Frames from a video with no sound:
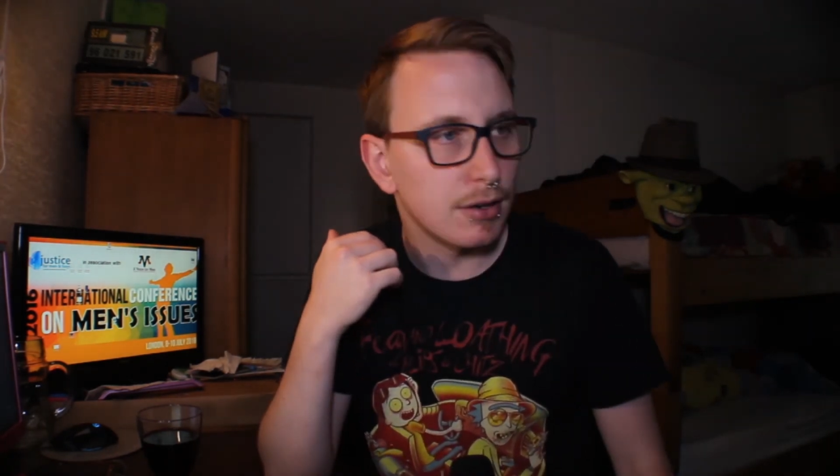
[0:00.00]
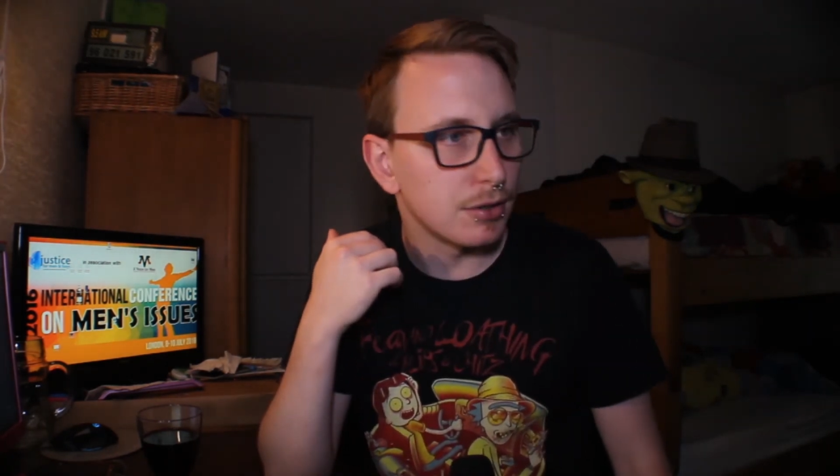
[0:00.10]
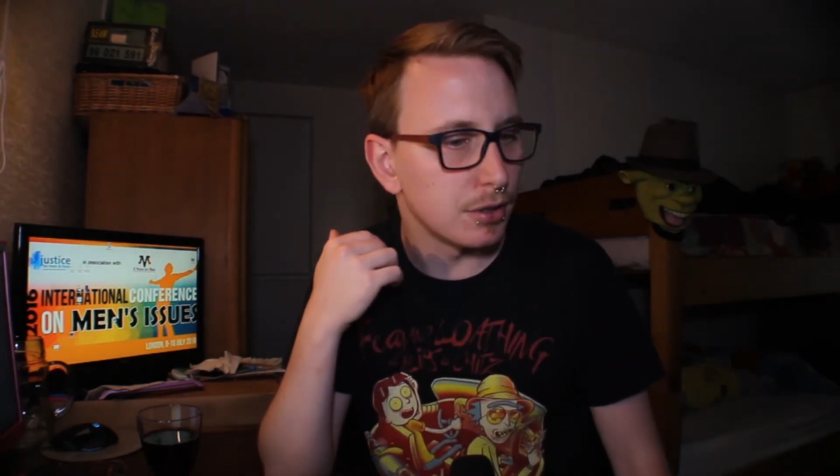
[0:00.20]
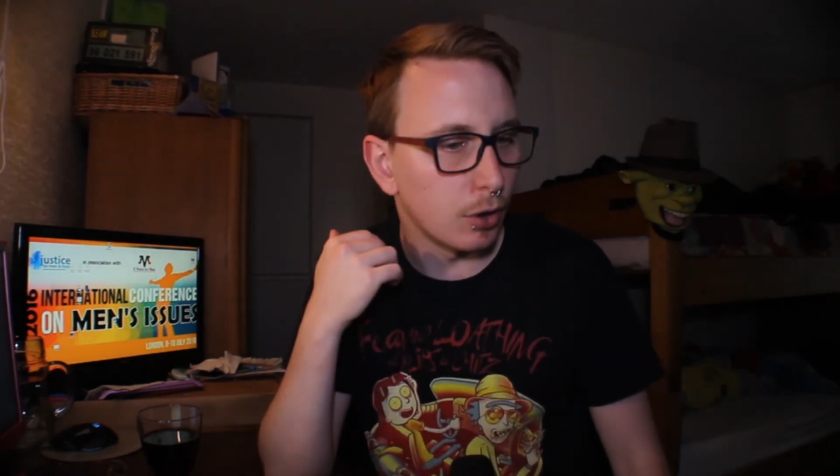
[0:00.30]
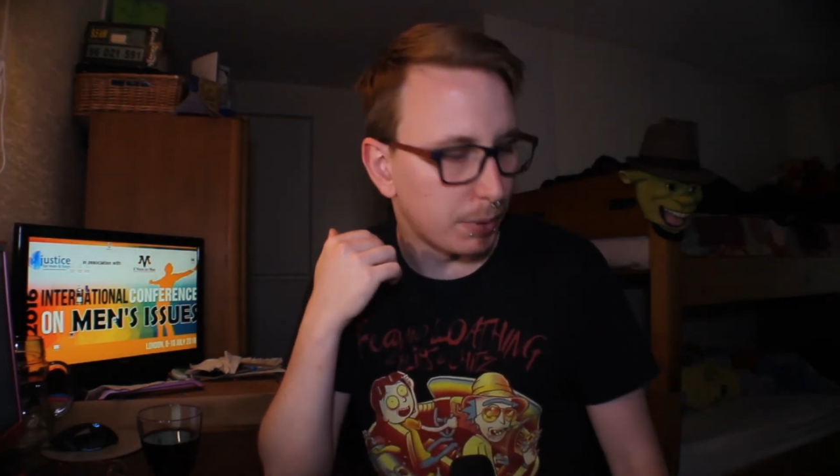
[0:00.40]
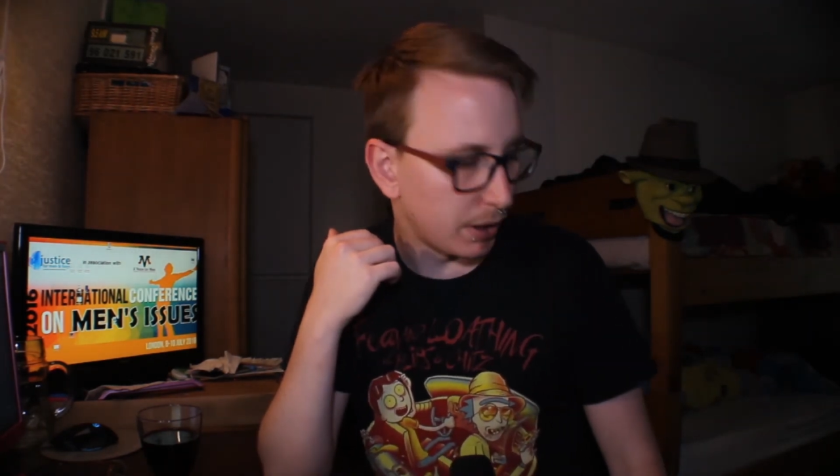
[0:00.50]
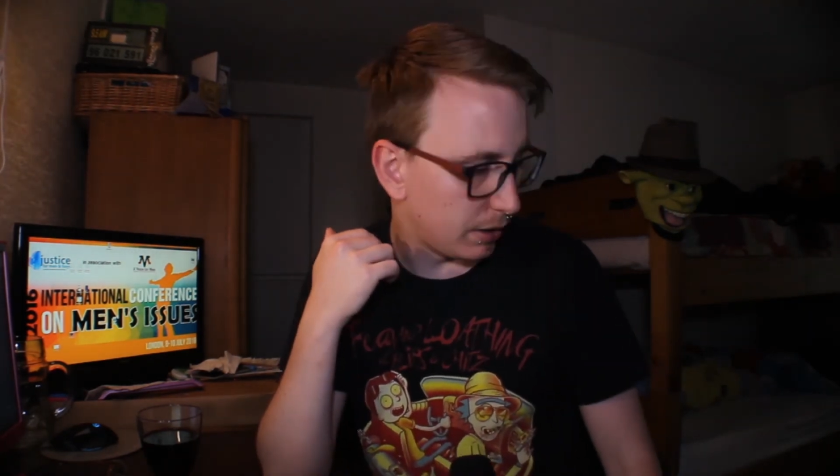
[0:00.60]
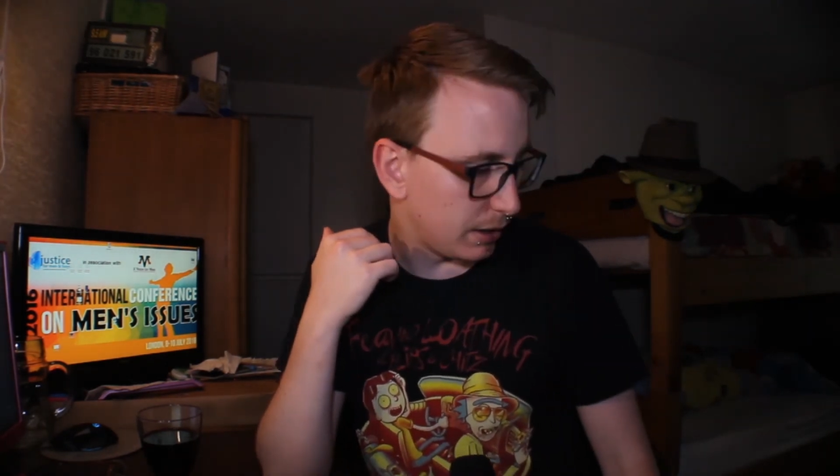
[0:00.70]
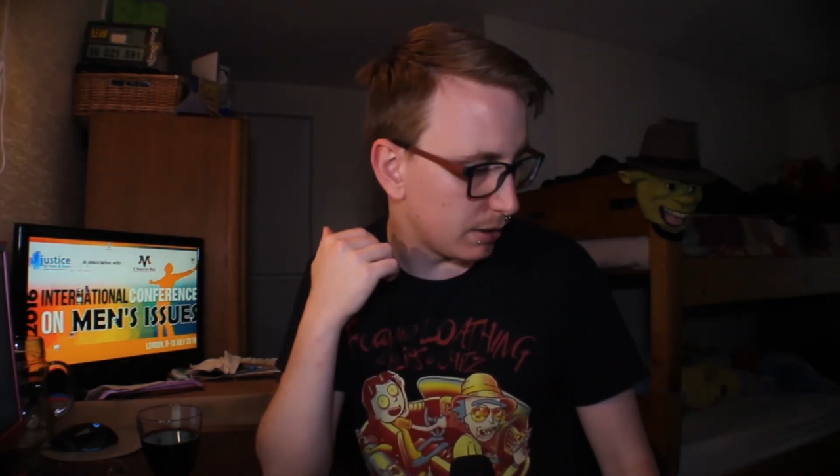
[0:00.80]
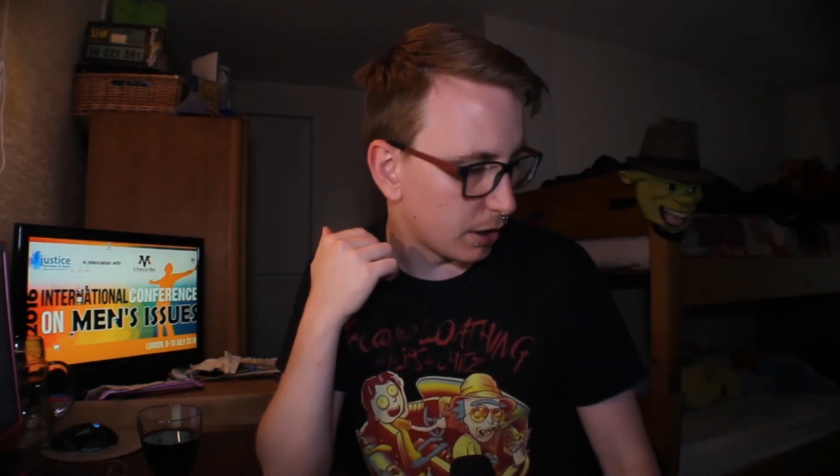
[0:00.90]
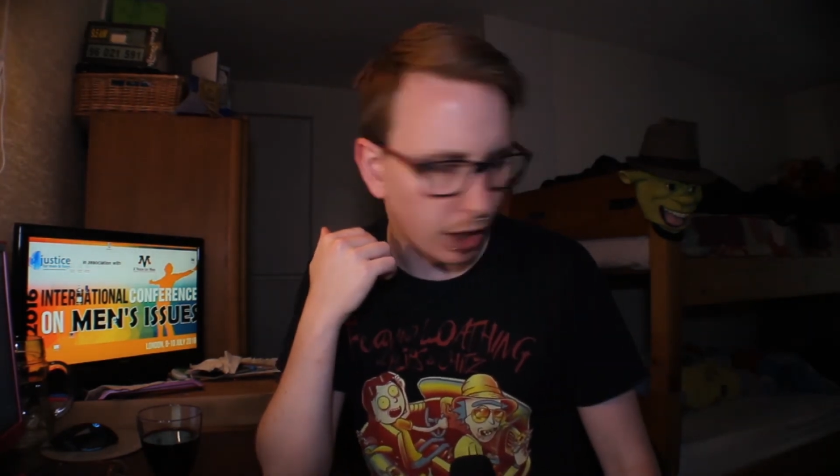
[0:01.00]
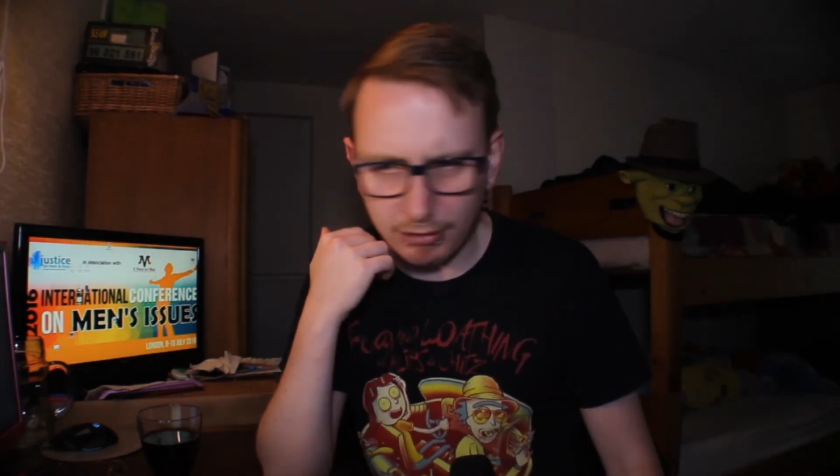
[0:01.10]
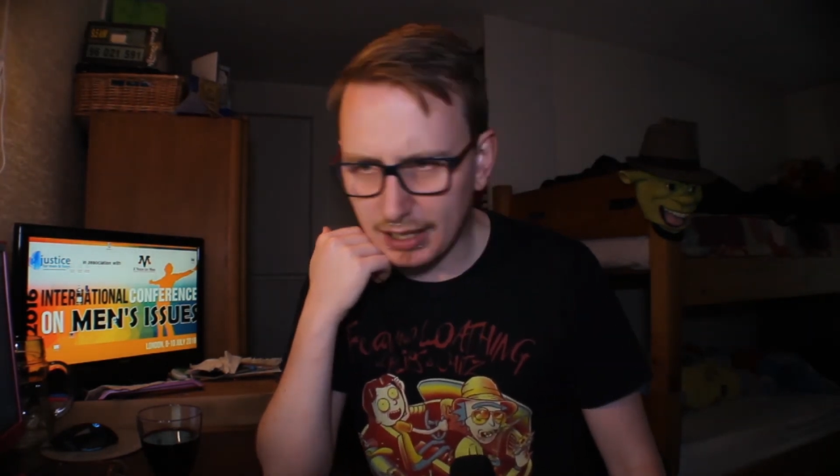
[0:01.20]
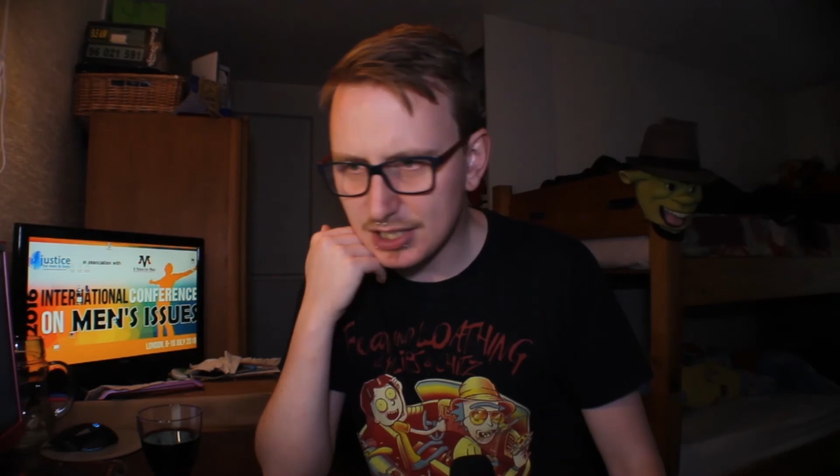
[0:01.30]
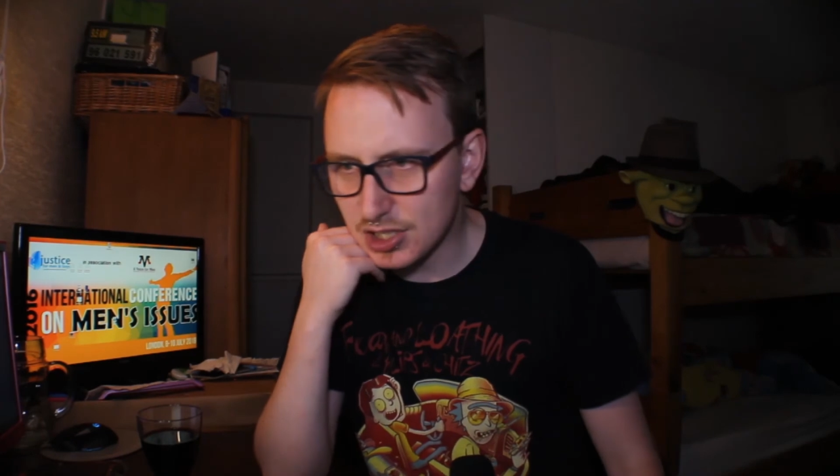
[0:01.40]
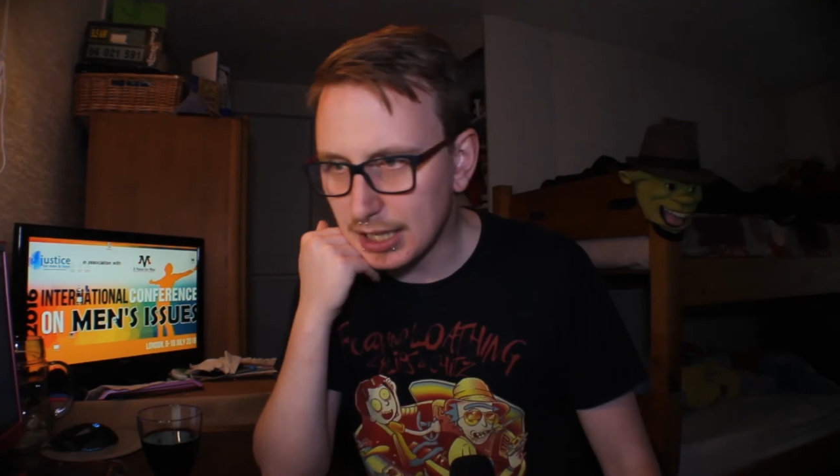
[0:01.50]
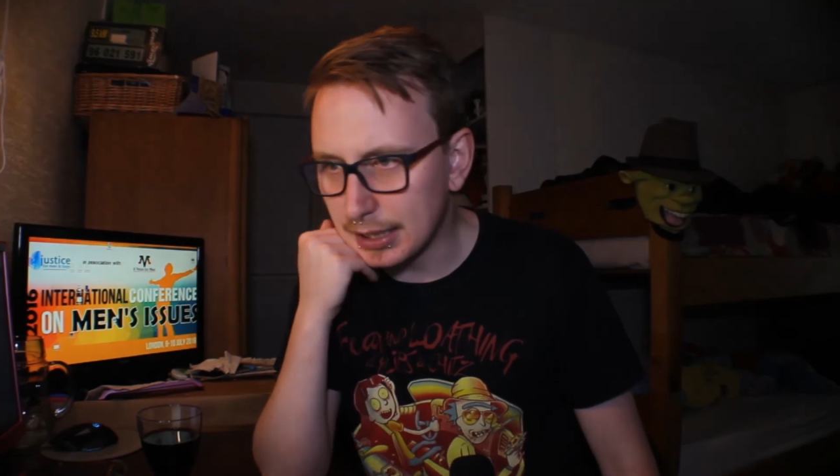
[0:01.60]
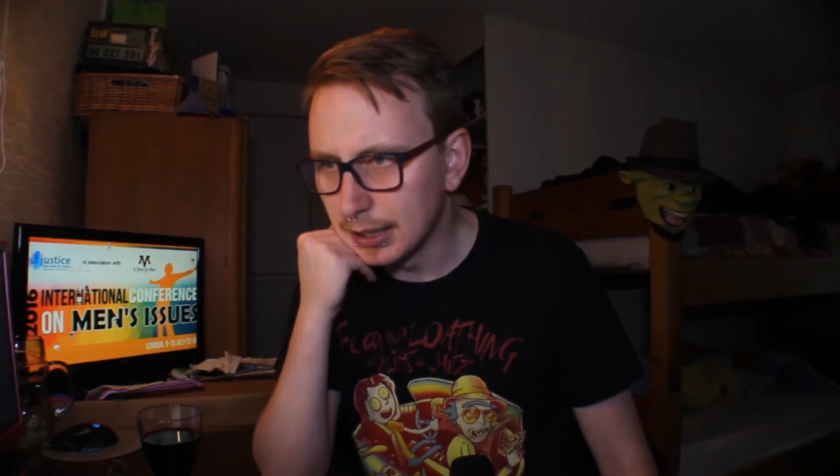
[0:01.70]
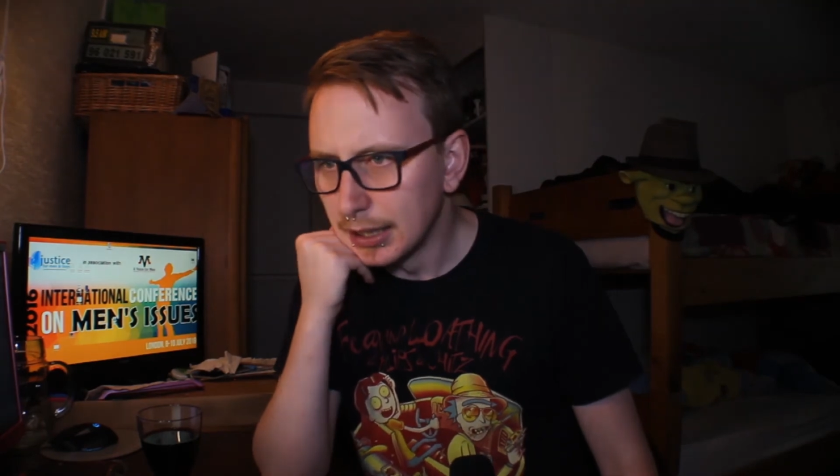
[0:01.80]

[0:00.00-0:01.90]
not by the colour of their skin.